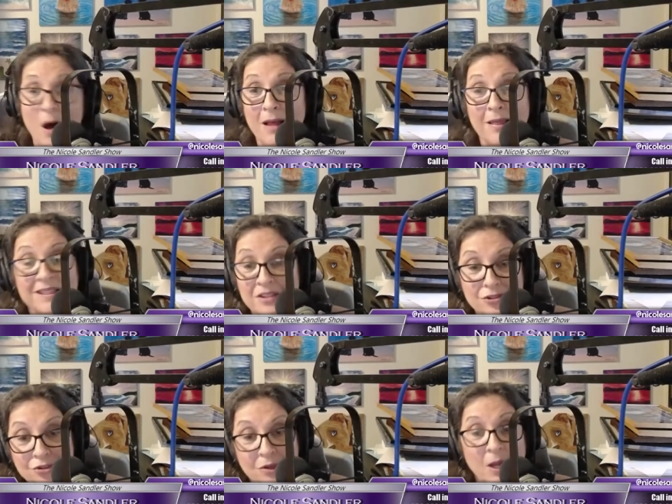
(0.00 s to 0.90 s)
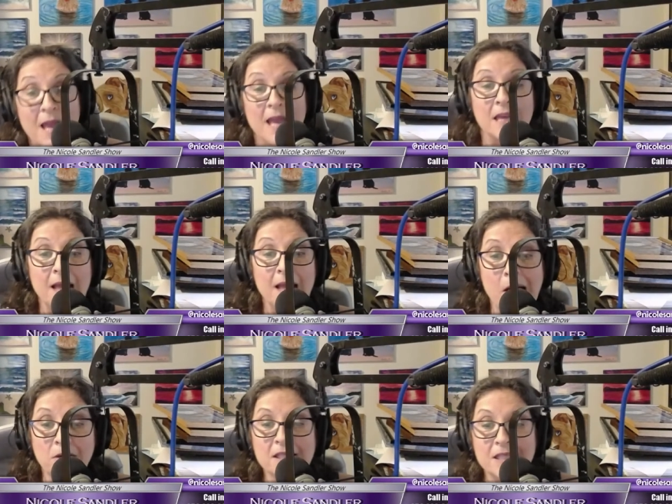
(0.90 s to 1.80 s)
All this is true. He
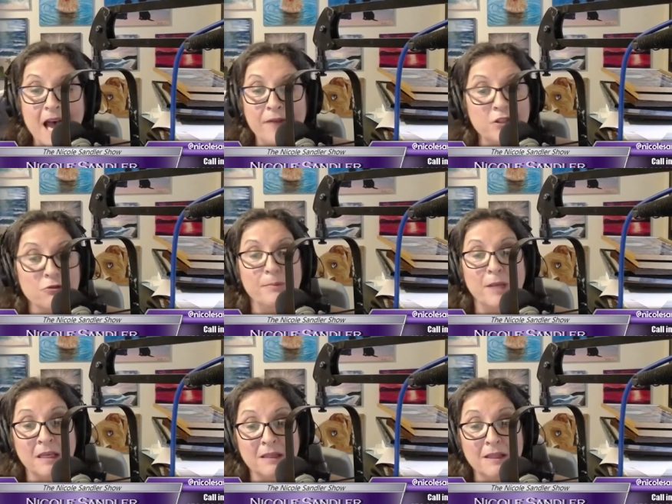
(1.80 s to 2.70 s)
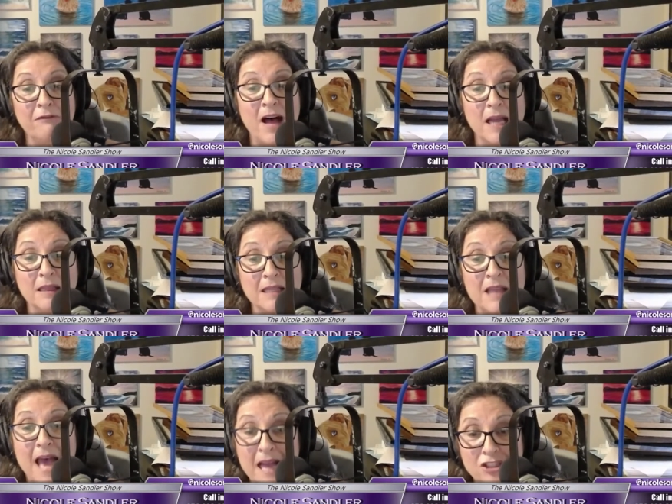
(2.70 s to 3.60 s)
allowed his staff to repeatedly
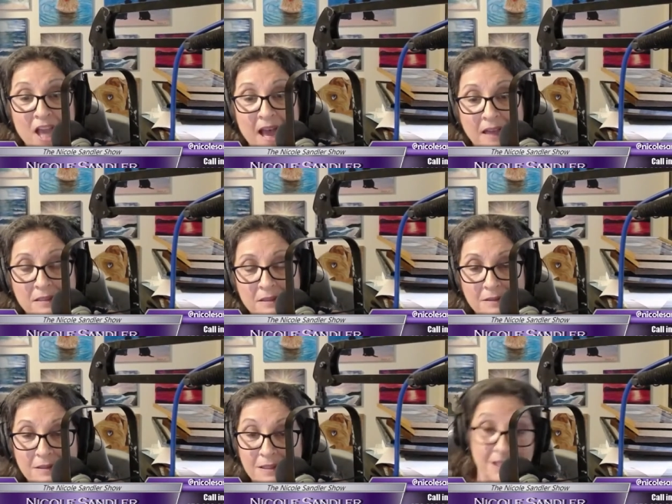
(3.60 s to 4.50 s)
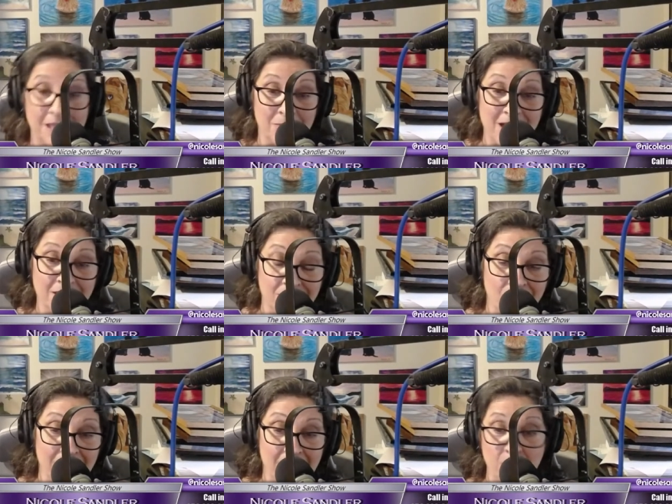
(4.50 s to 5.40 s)
violate the Hatch Act. Seemed not to
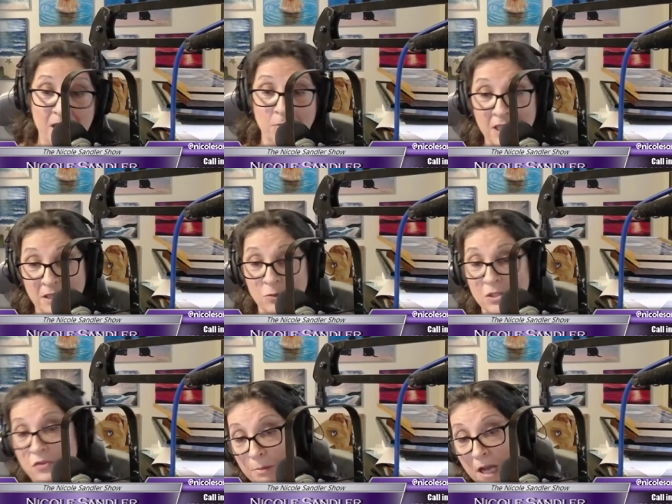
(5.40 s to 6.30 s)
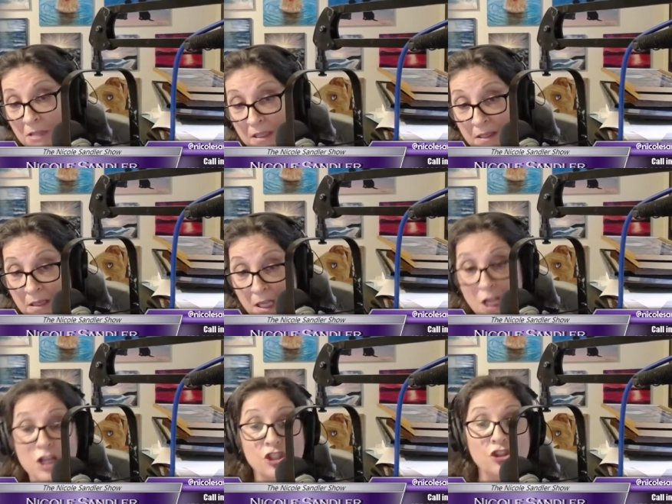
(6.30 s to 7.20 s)
know that Abraham Lincoln was a Republican,
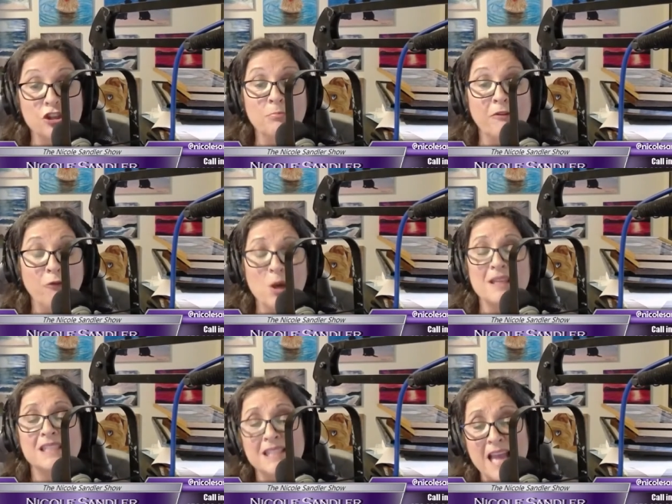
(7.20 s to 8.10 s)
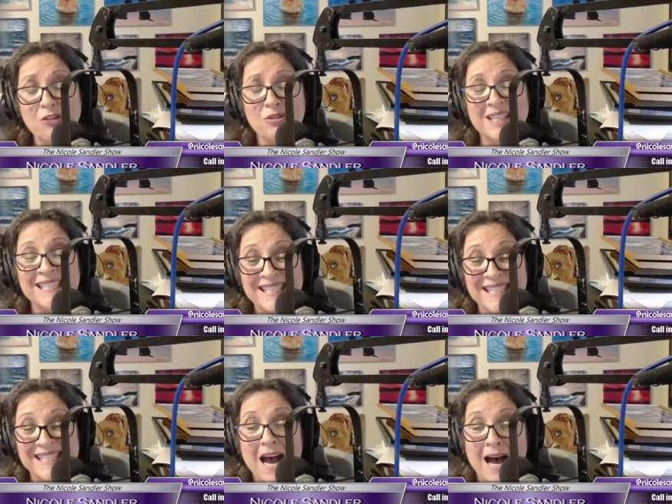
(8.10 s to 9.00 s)
stood before the sacred
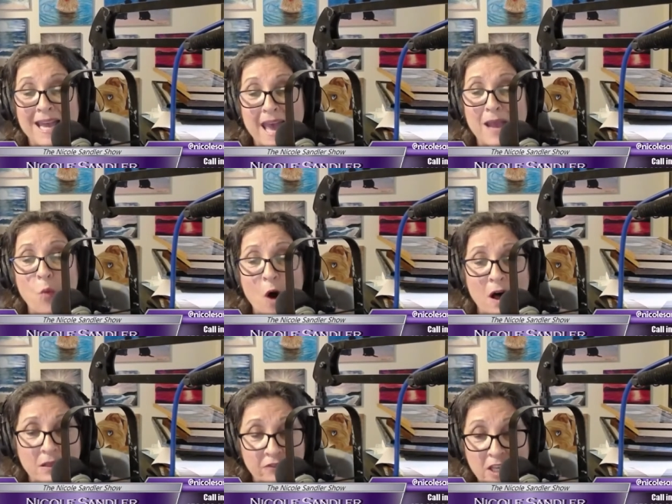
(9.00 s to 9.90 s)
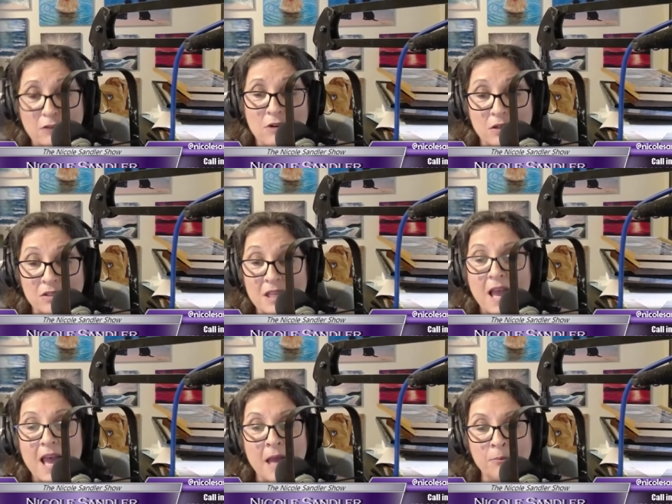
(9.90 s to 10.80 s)
CIA wall of heroes
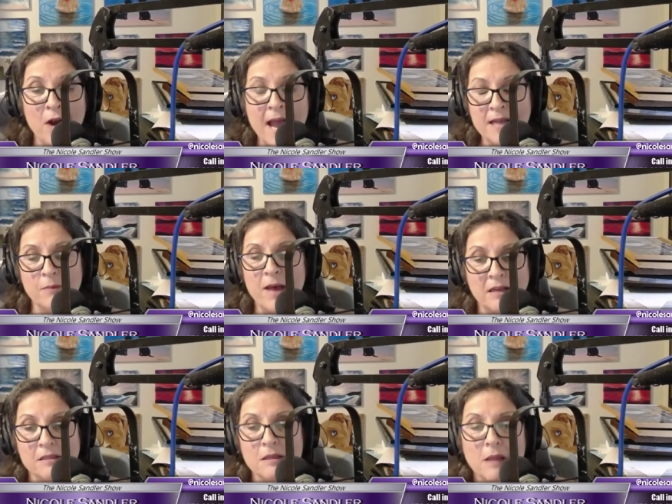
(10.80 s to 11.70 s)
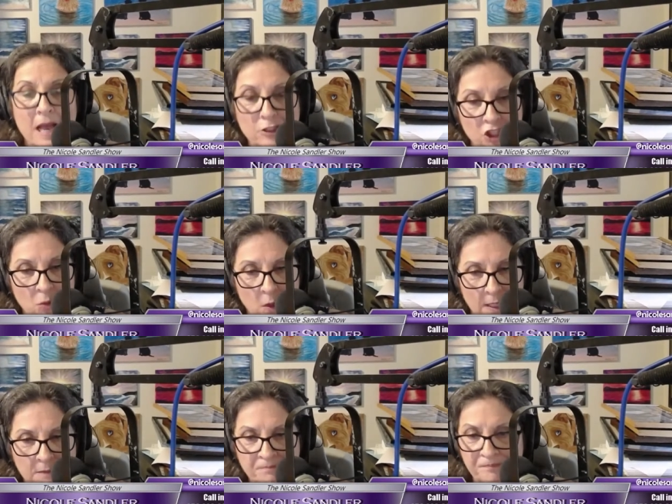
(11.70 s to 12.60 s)
and bragged about his election
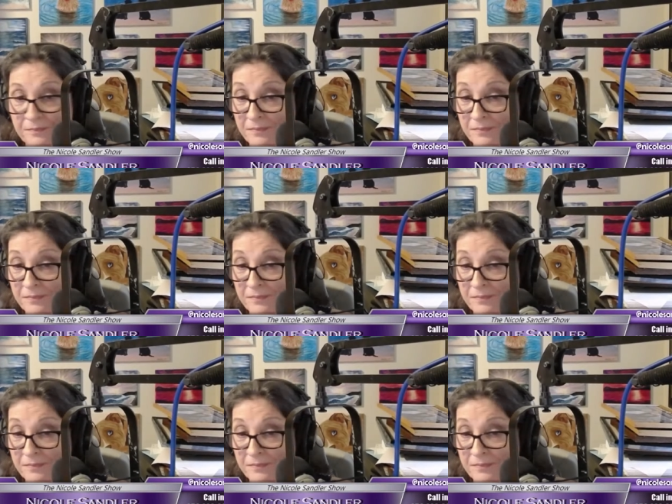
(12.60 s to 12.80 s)
win.